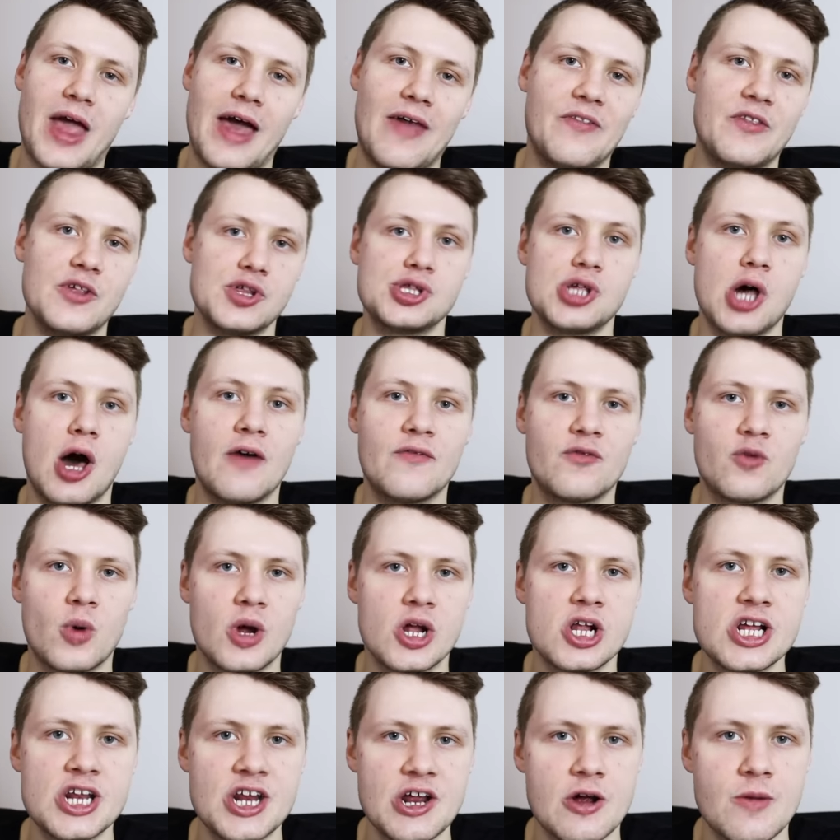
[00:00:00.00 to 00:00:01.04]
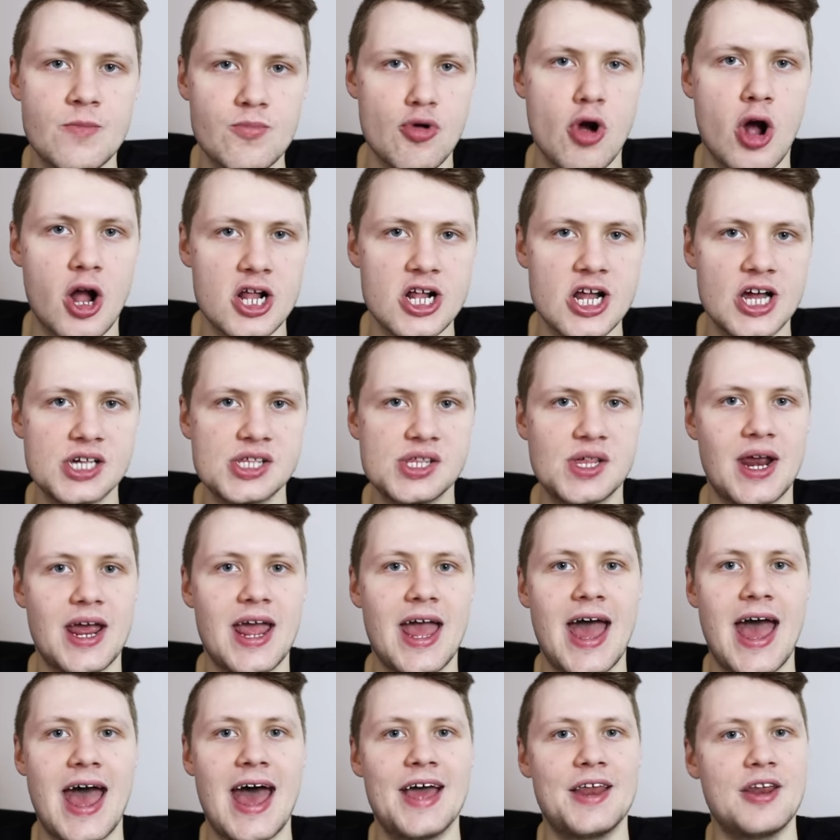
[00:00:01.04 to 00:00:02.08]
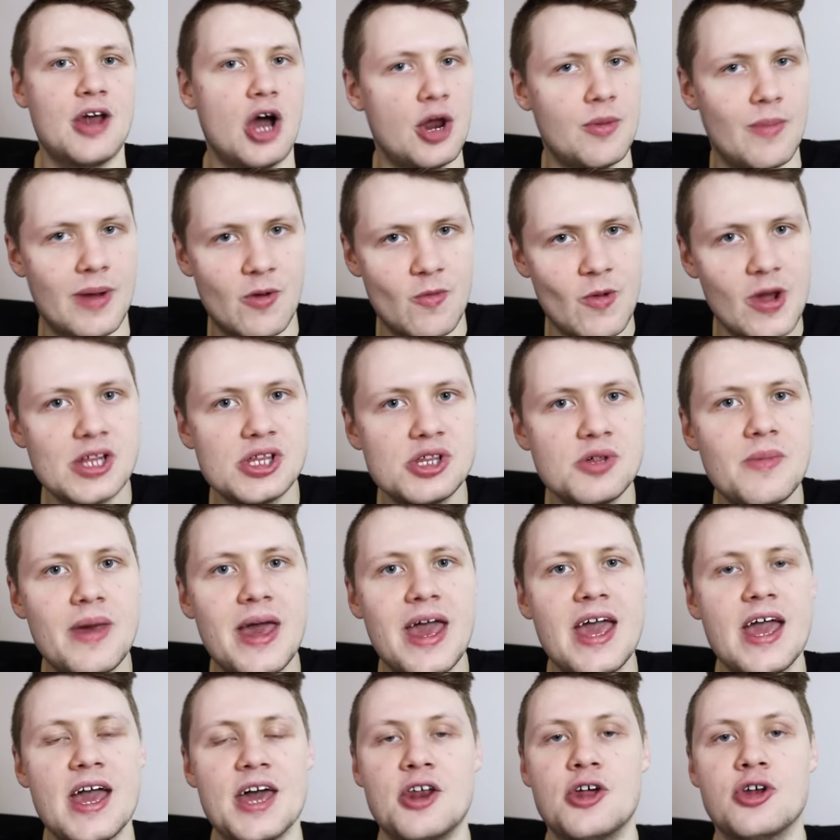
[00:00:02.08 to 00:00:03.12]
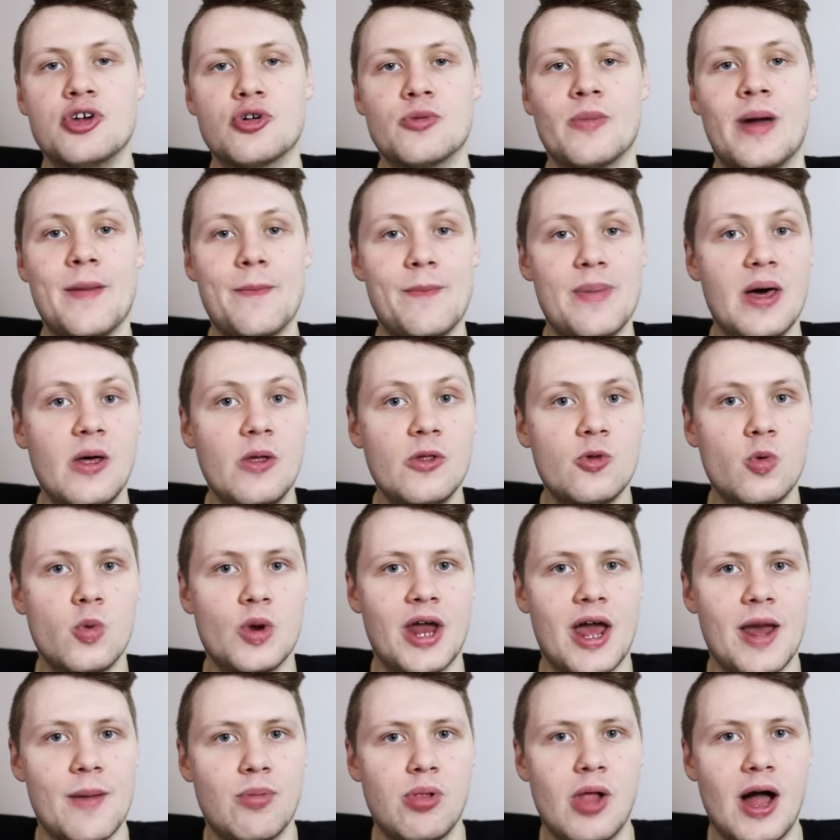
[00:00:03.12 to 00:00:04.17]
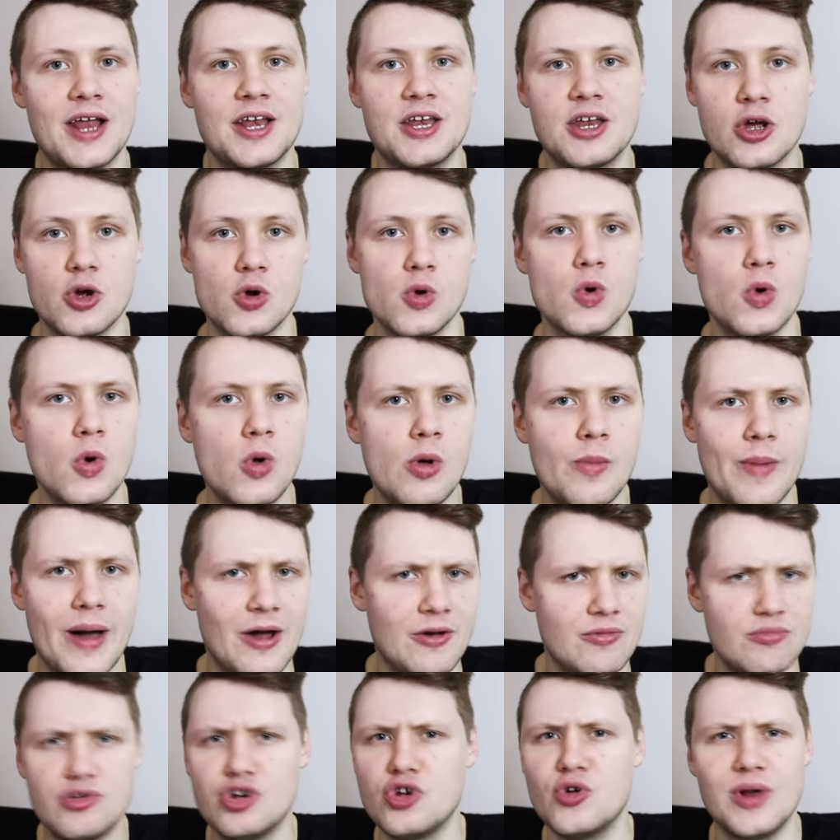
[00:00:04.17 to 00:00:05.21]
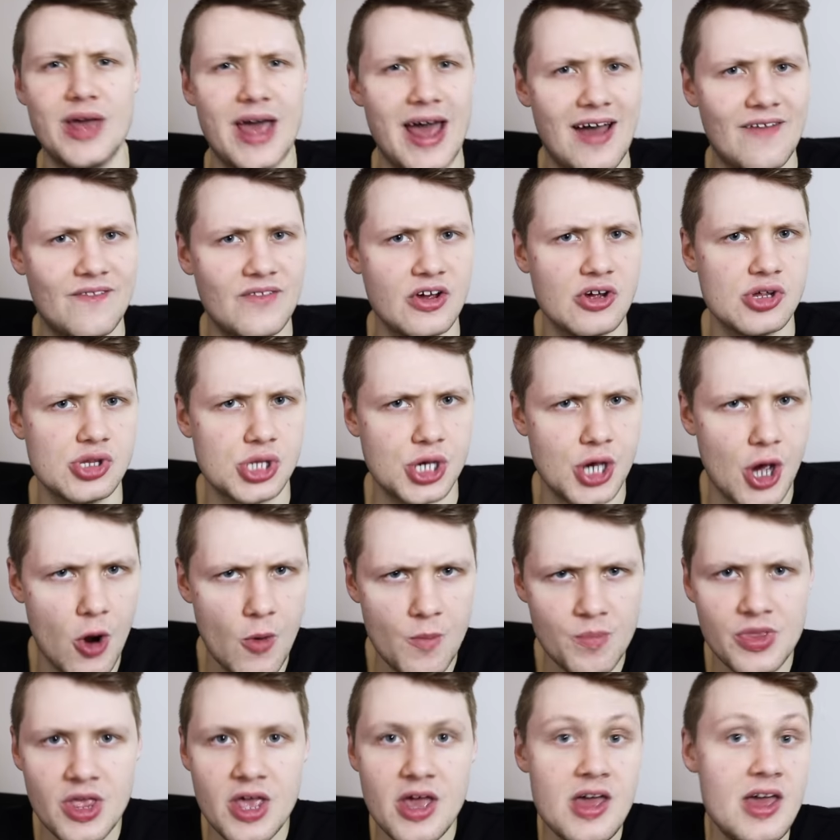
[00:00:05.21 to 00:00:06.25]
at the software engineering projects that I had on my resume and under my belt when I applied to Google about two and a half years ago